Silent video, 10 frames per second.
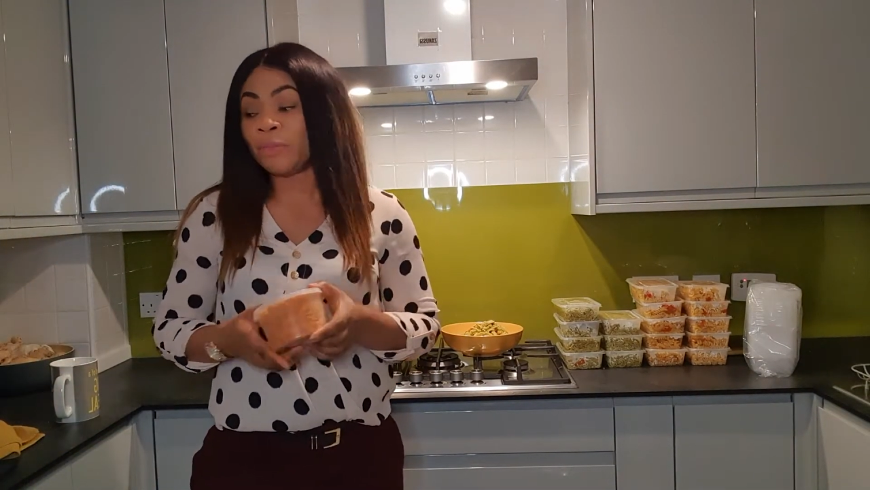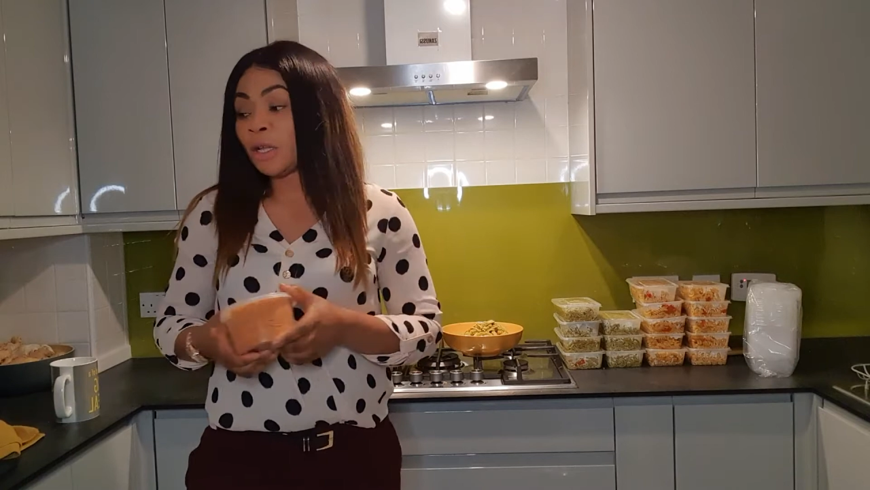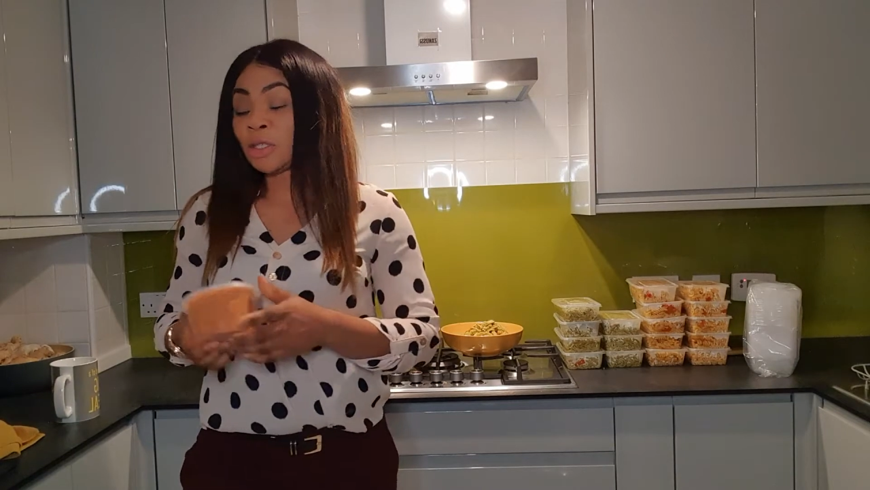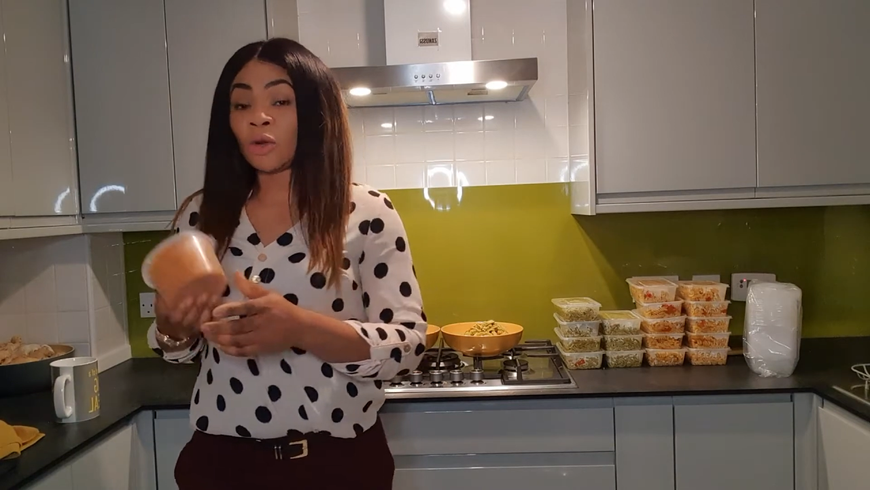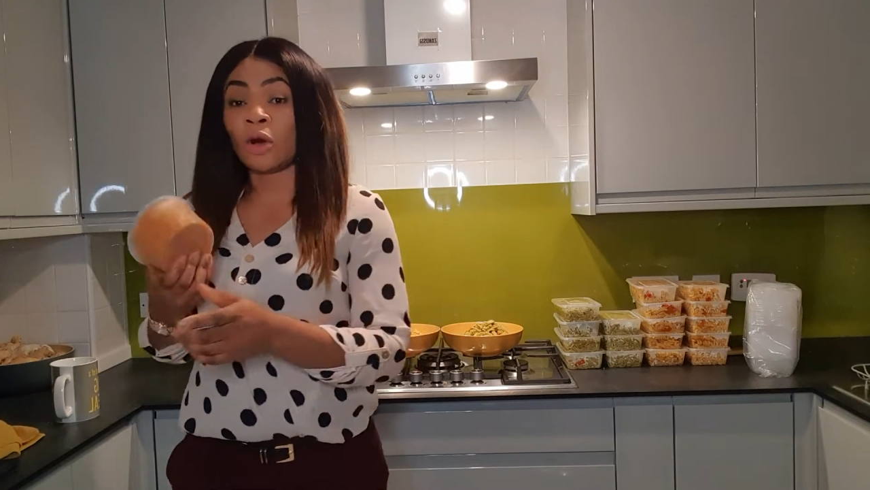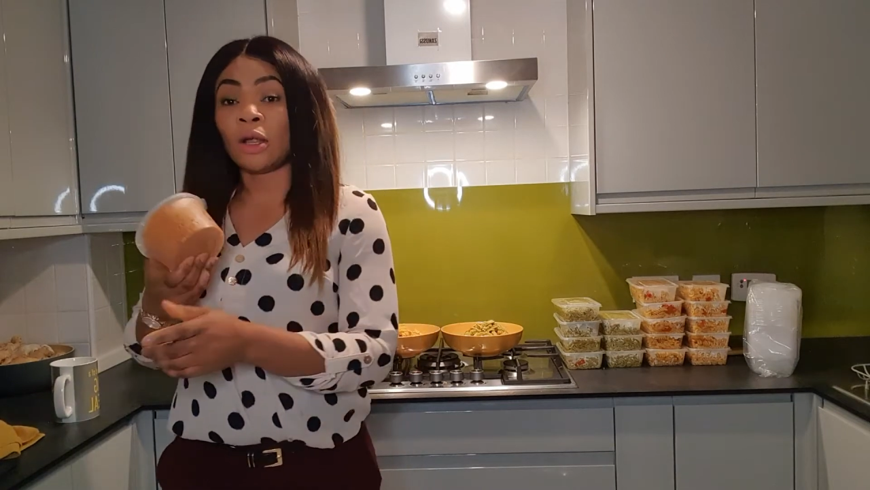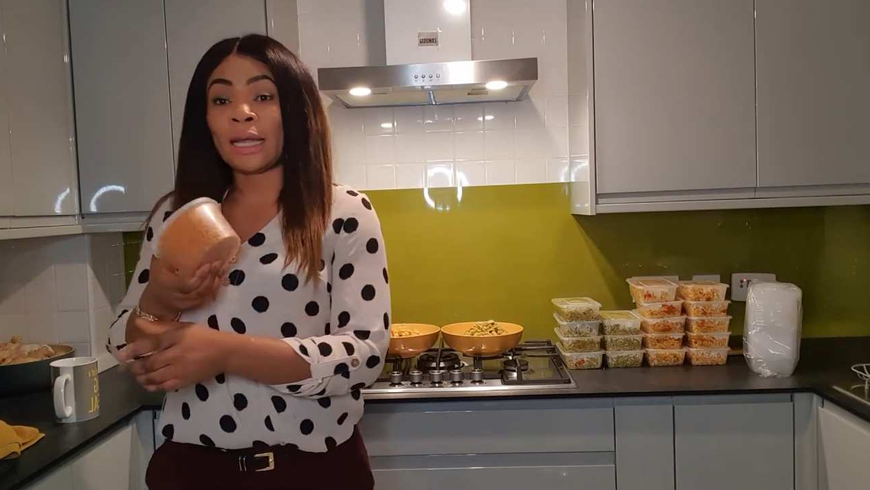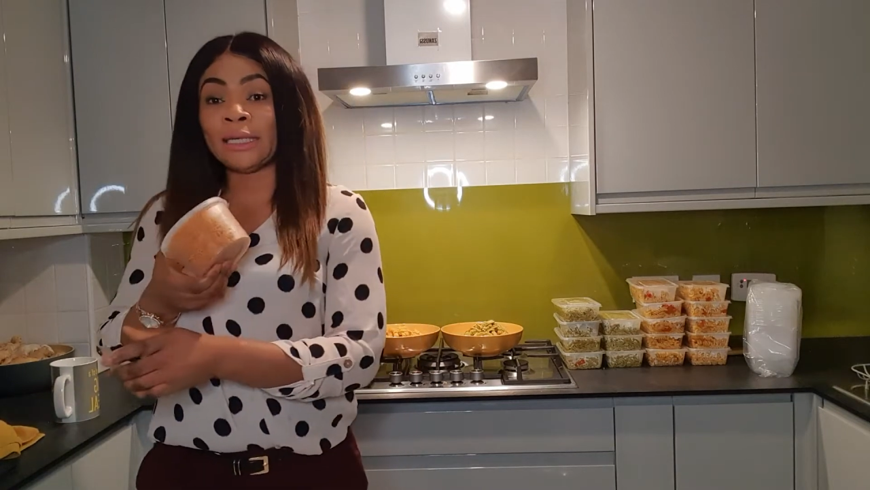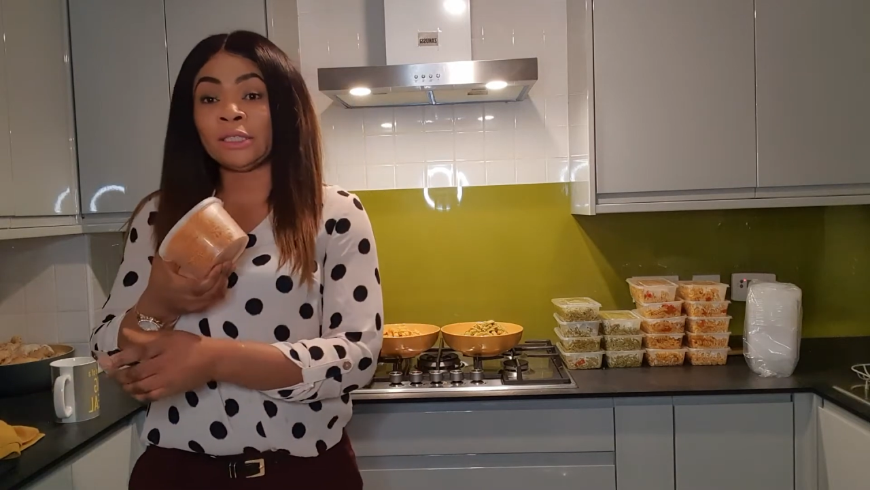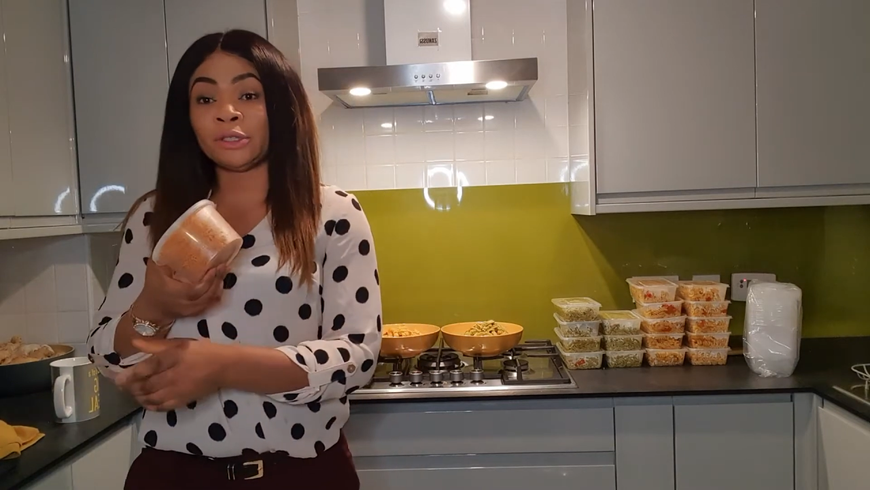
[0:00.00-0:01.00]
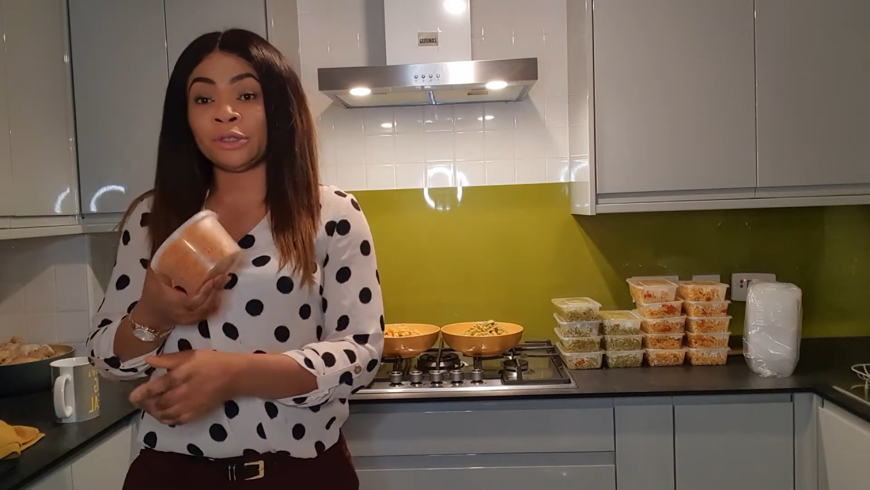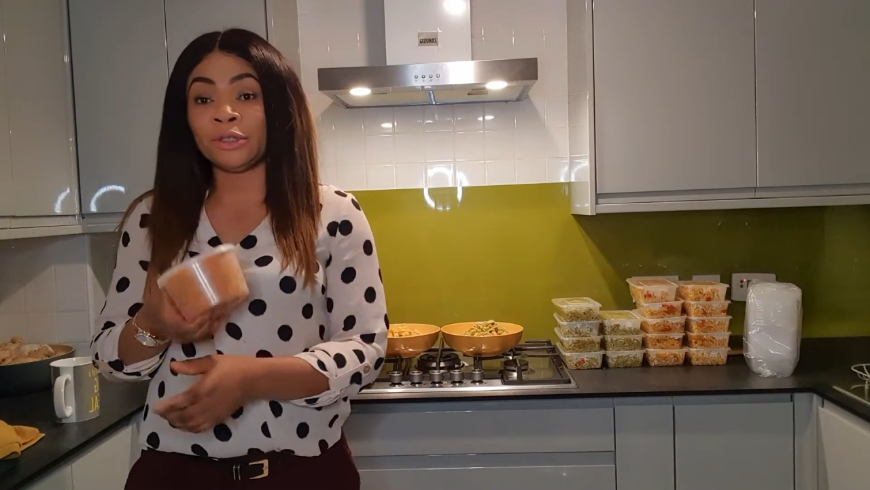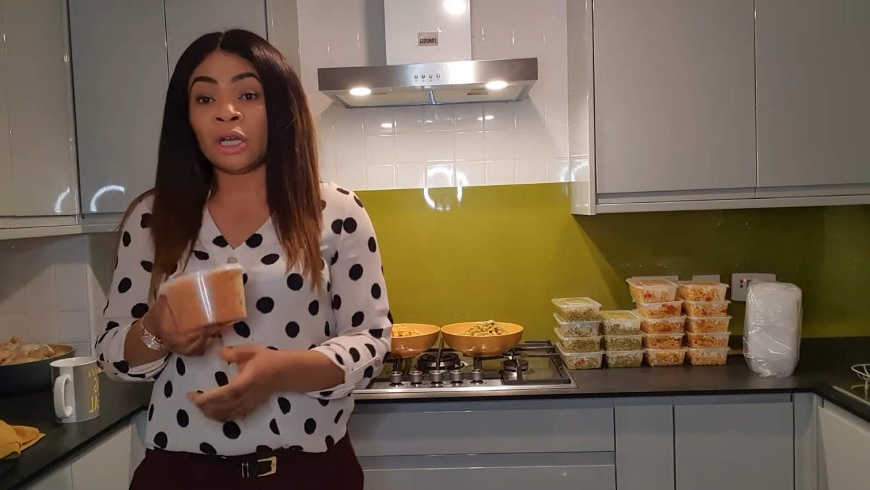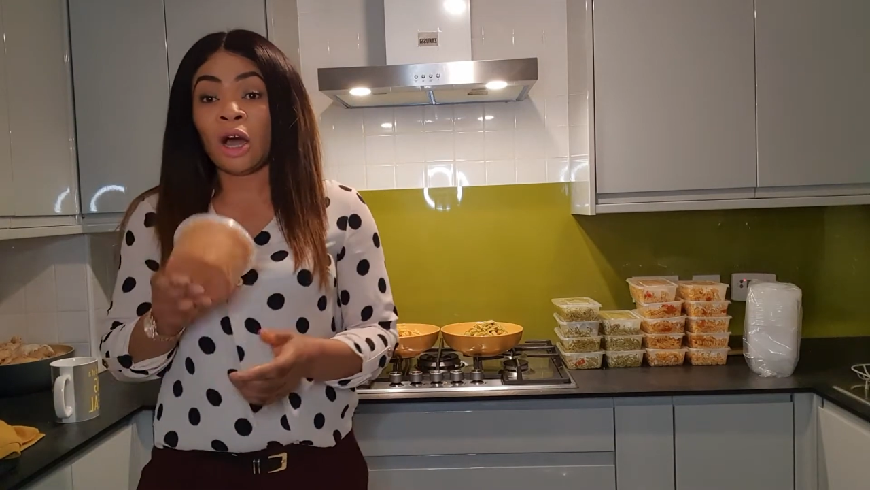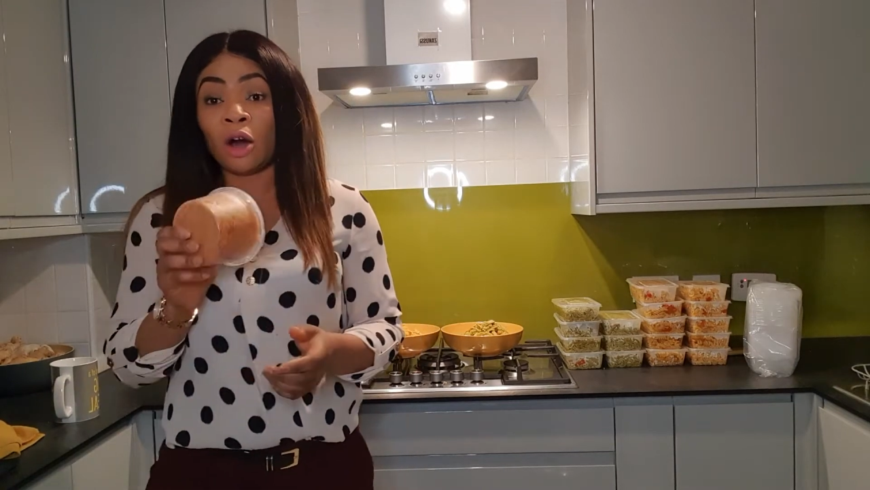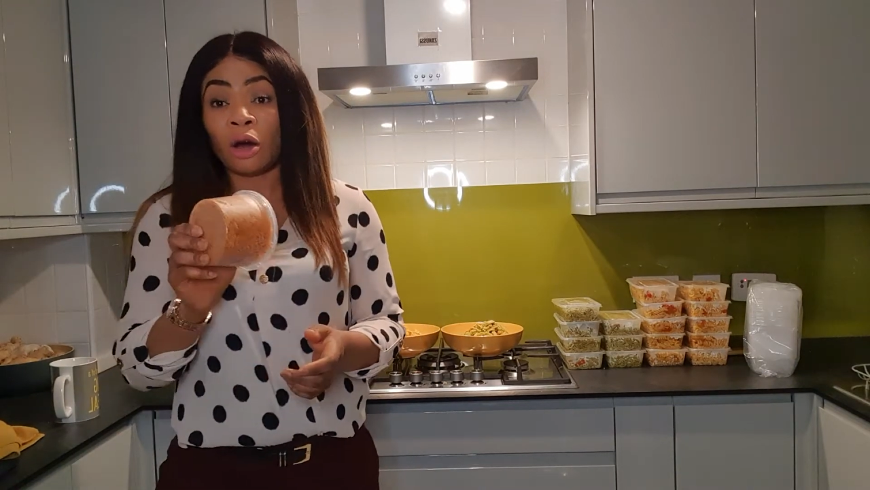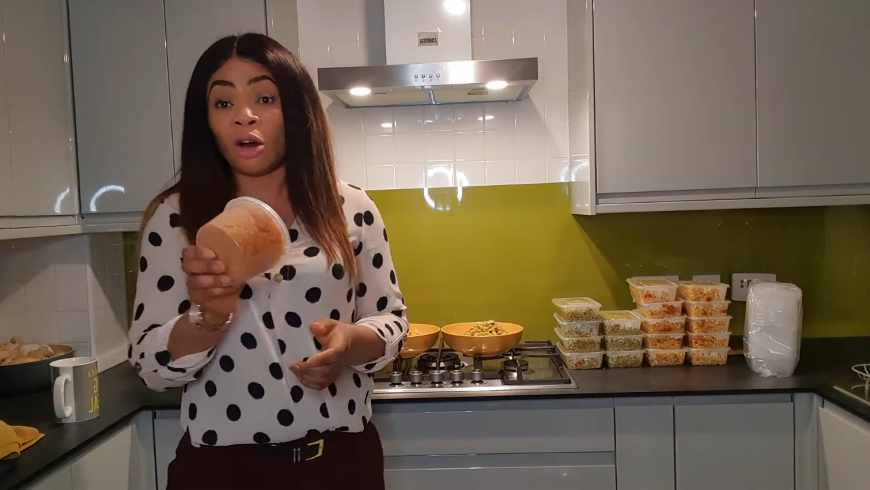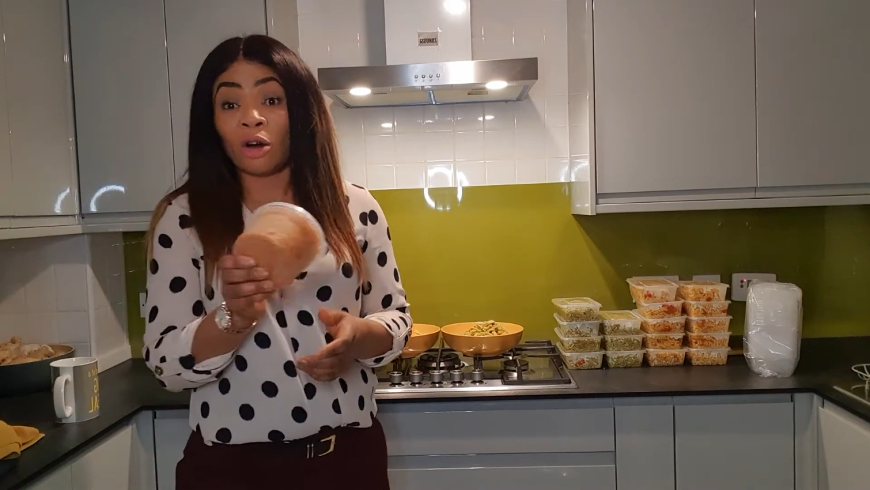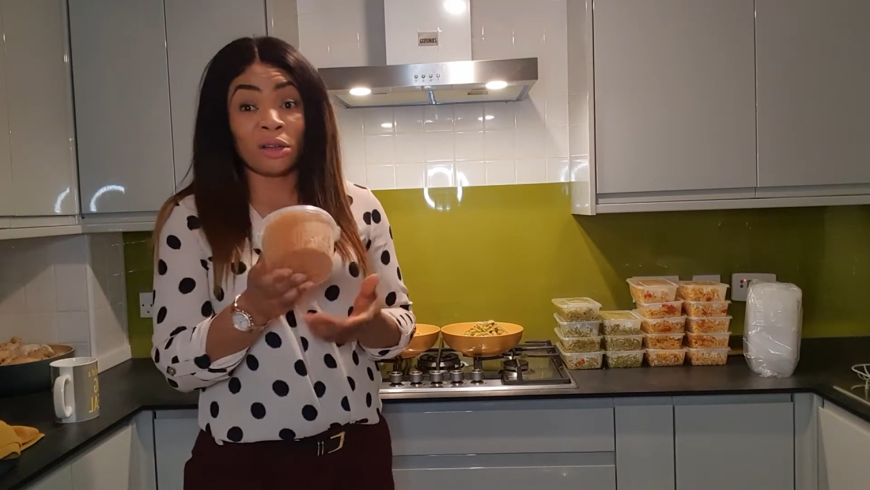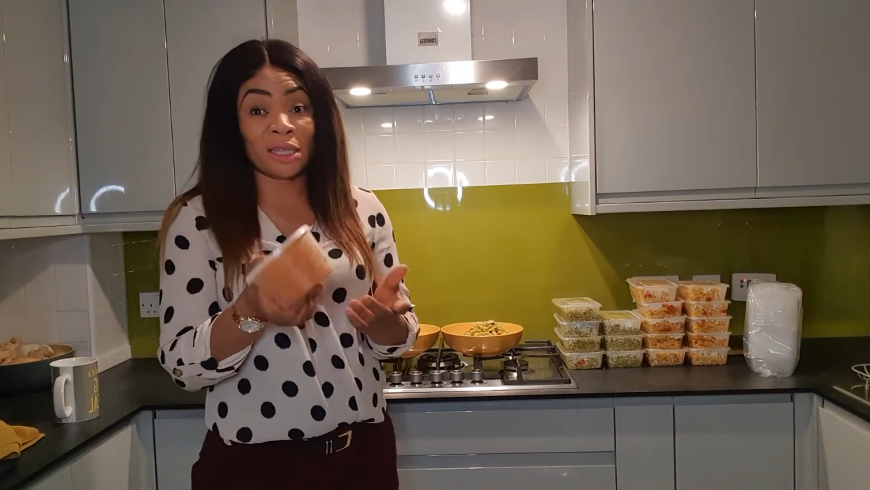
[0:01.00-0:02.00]
So all I do, or
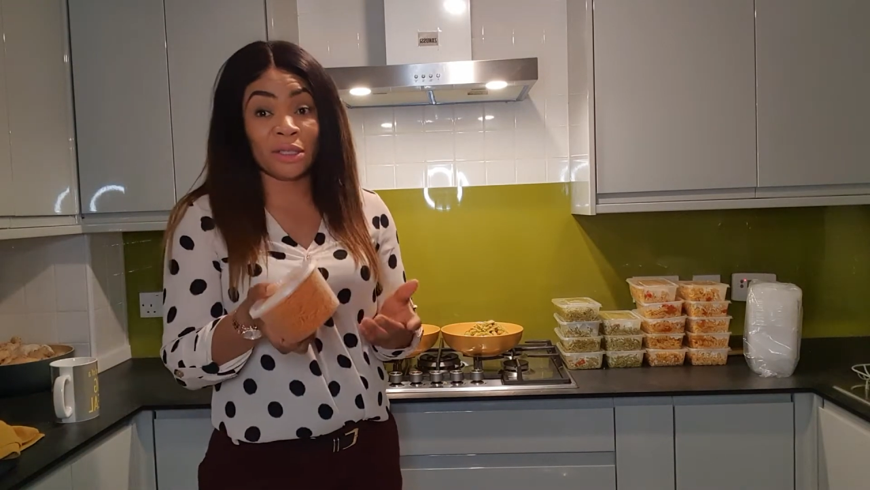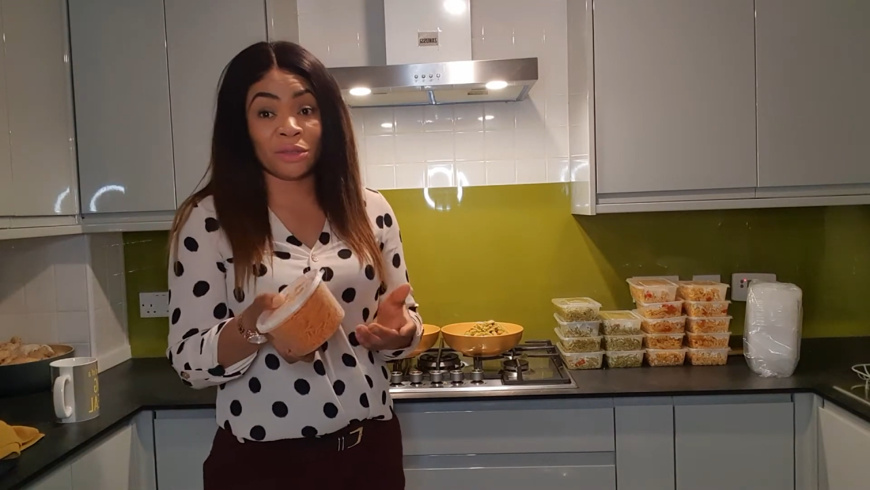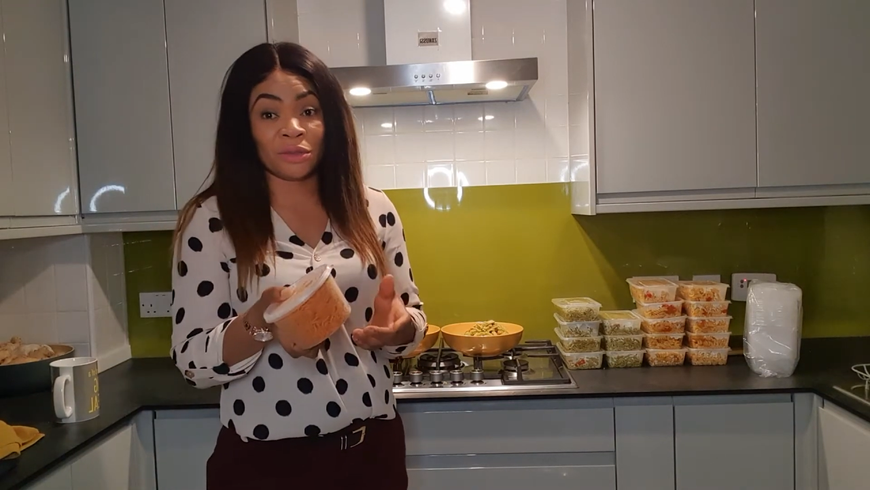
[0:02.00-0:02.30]
all they do,